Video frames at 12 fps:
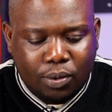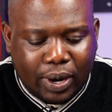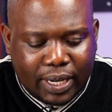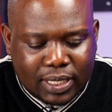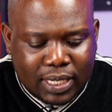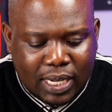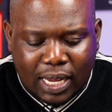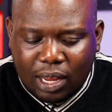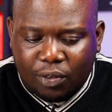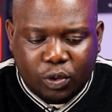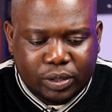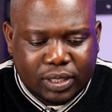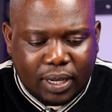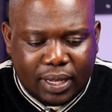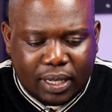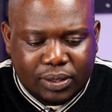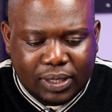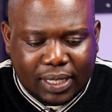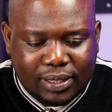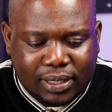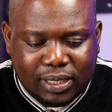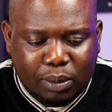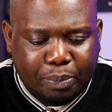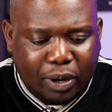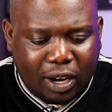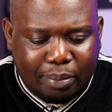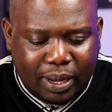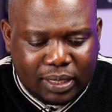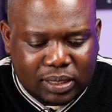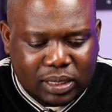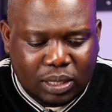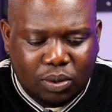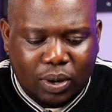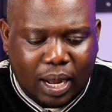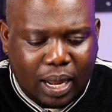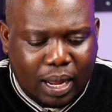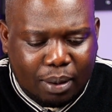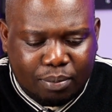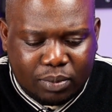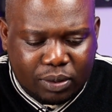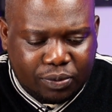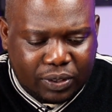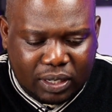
Right, and of course now, as you can see, powered by Instagram, the